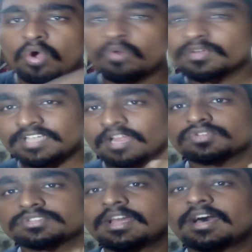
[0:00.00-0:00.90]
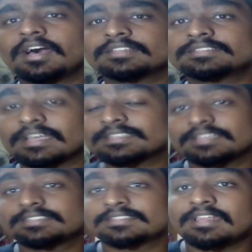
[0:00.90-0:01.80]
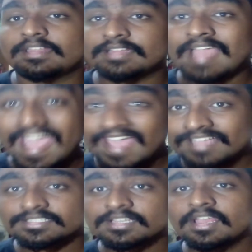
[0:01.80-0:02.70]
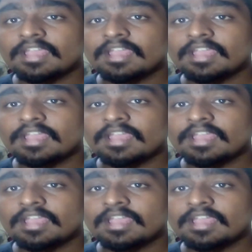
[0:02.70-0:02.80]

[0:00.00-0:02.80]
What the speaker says: overshadows the success that it has.